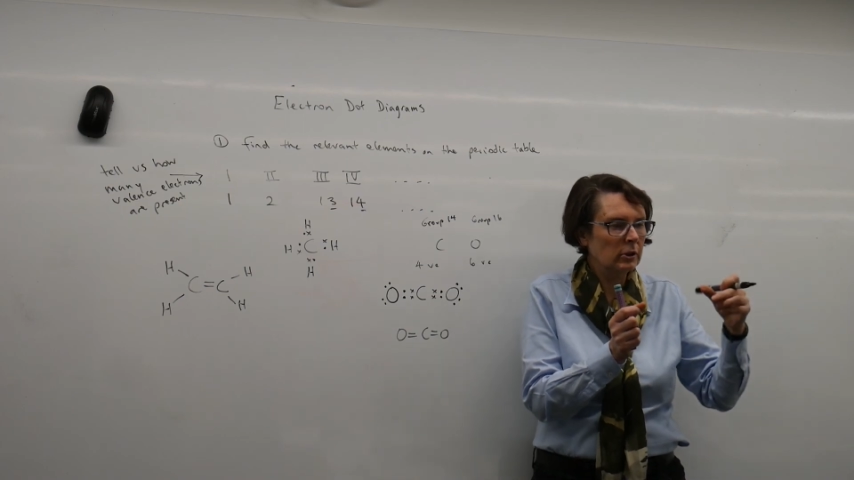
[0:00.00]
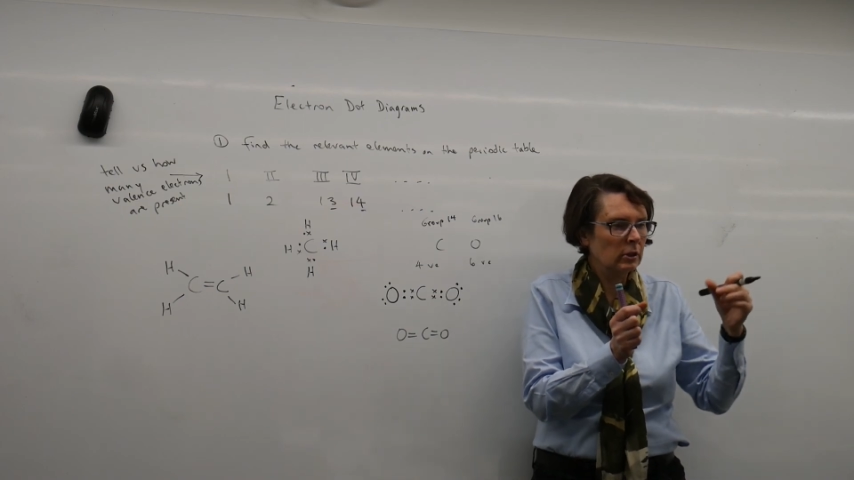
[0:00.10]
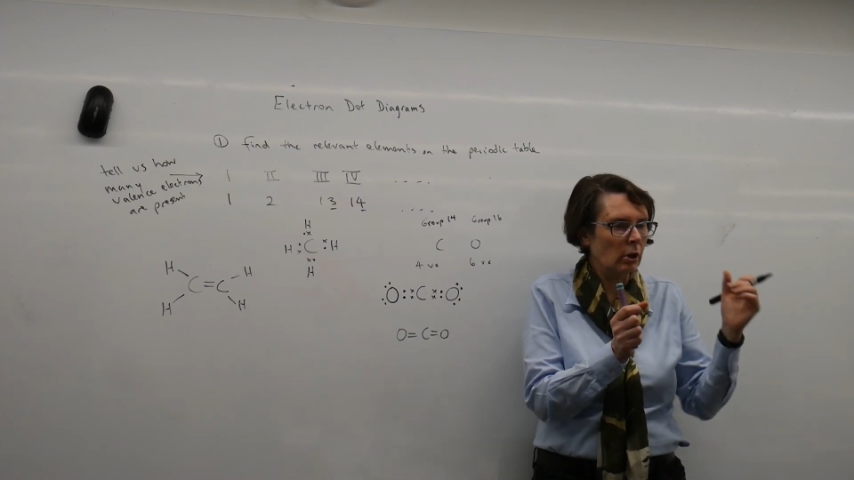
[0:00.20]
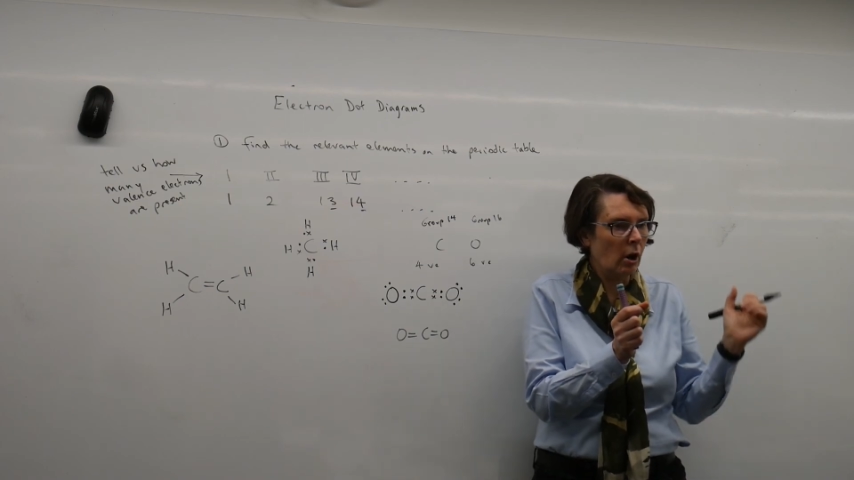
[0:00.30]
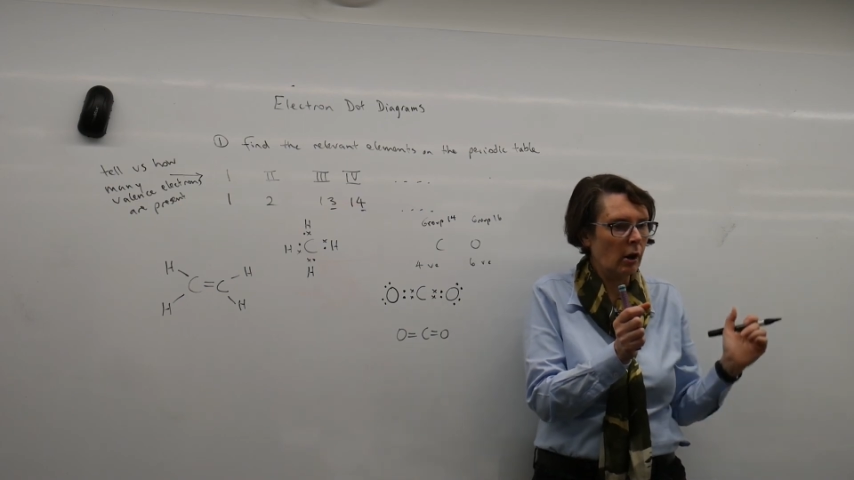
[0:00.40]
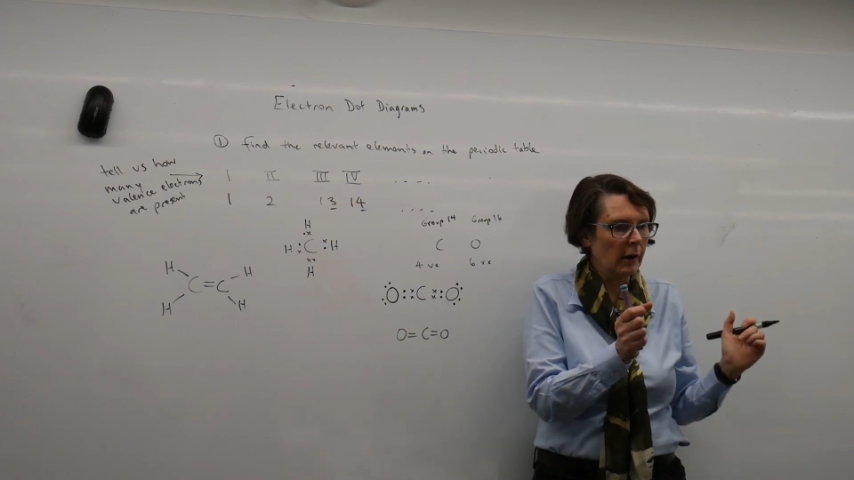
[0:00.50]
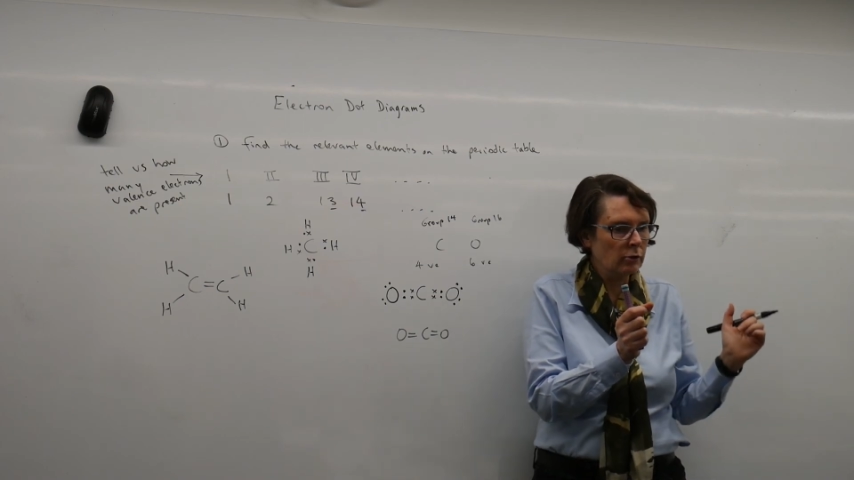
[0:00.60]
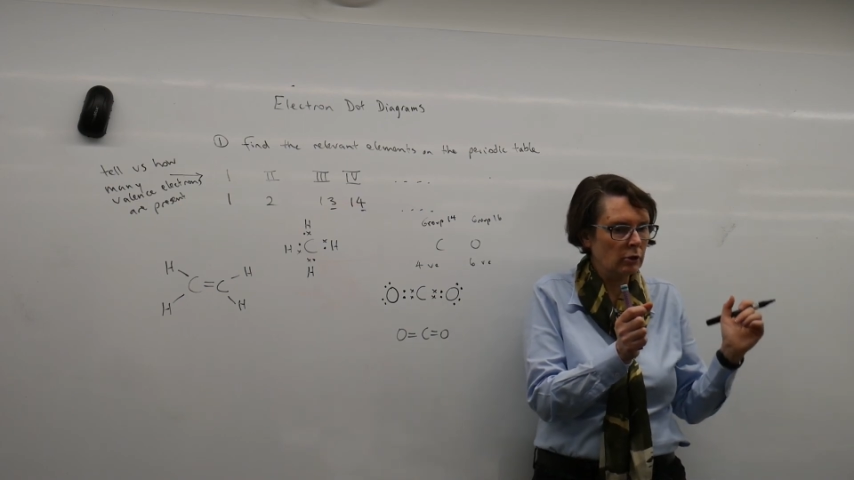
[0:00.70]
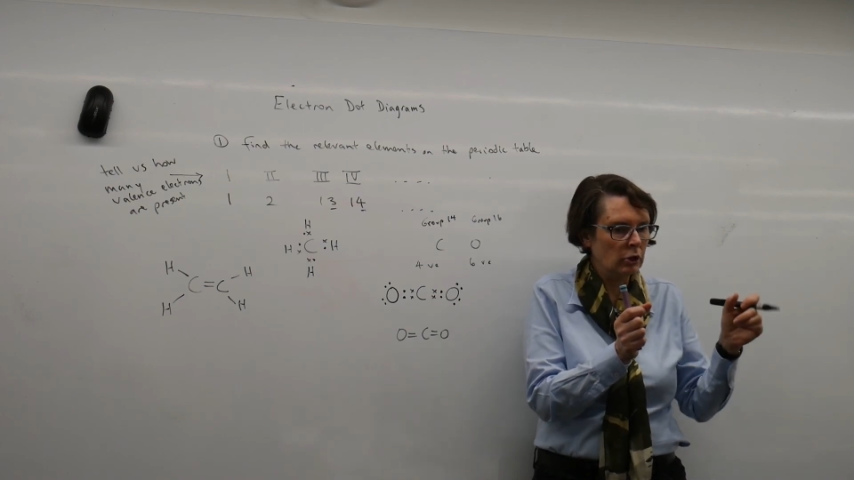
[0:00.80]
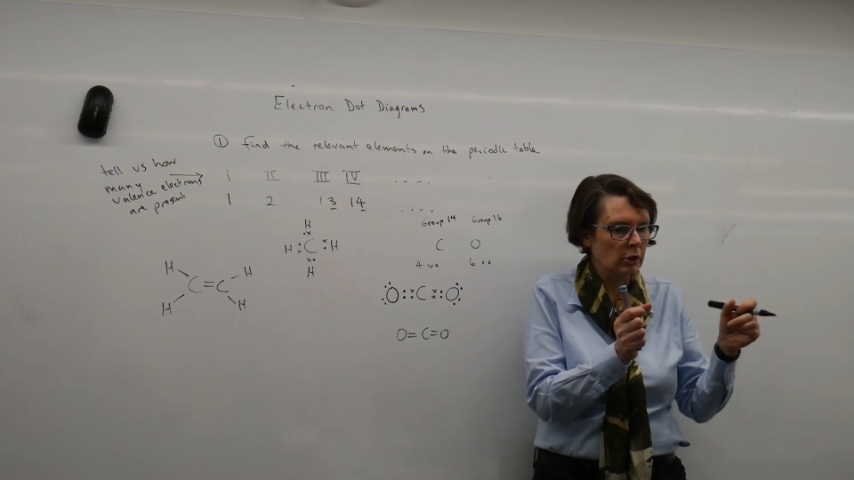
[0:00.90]
are to
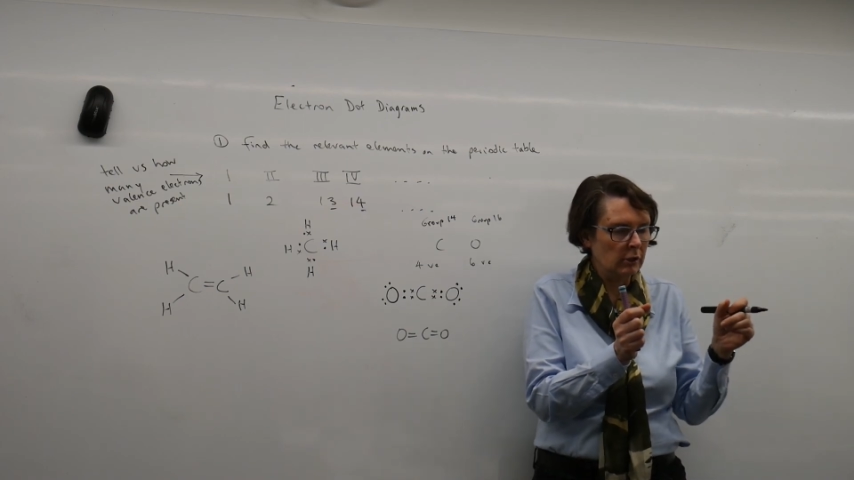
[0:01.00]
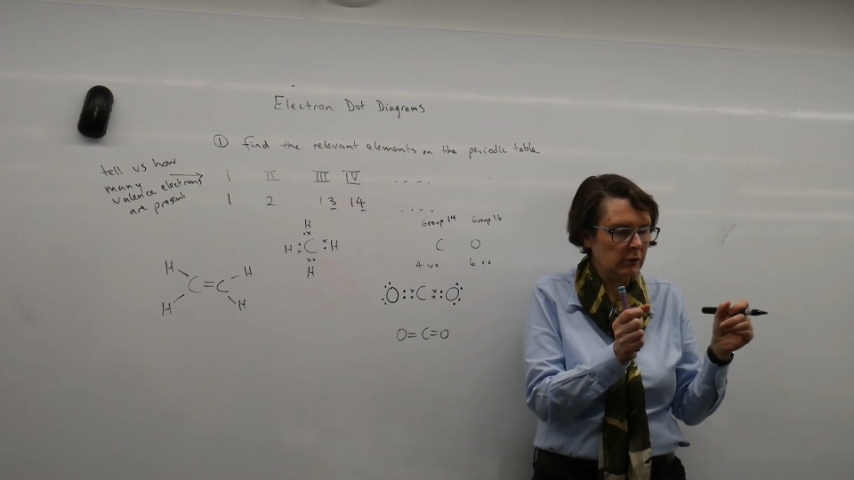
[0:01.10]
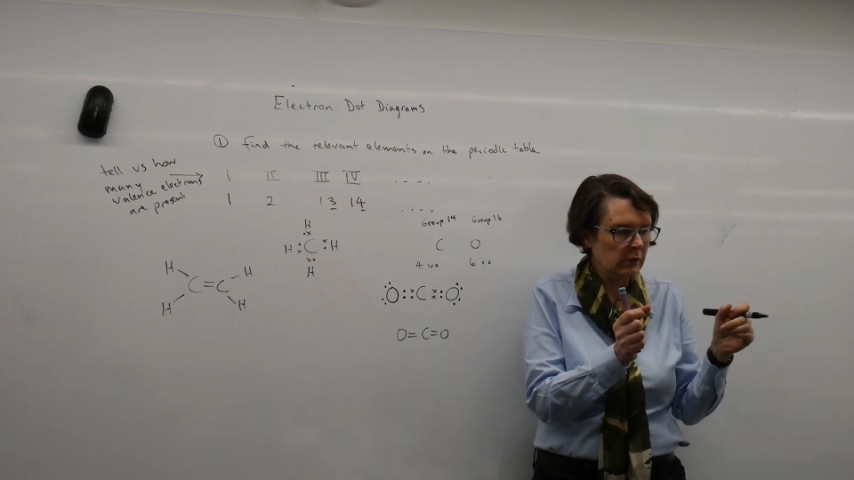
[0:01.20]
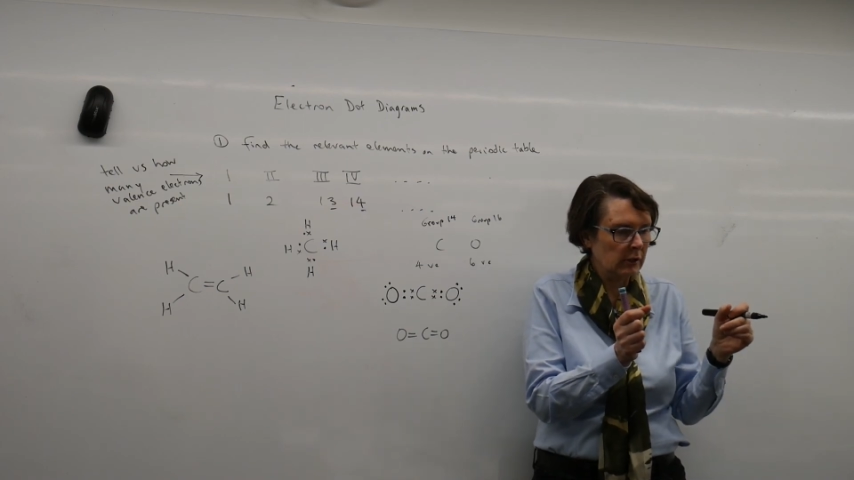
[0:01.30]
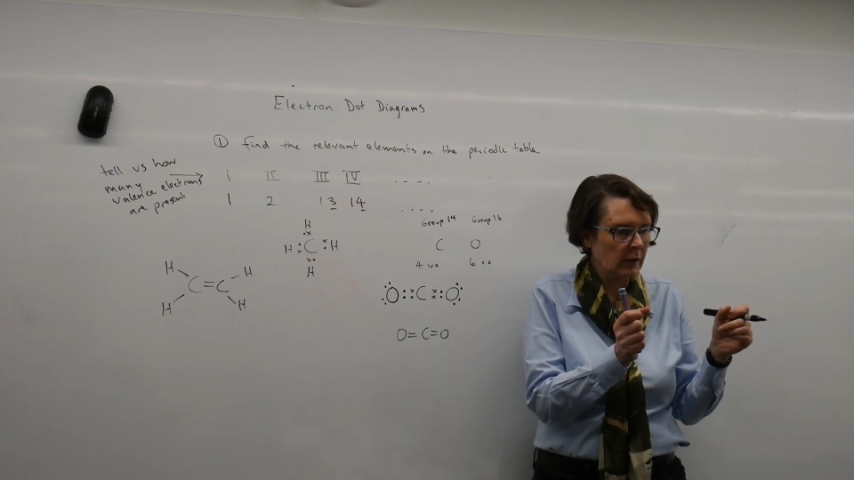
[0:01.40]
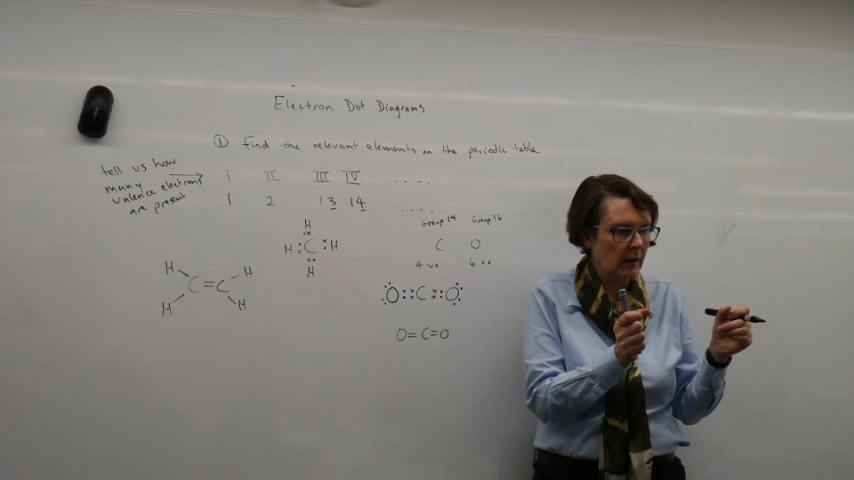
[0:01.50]
hydrogens.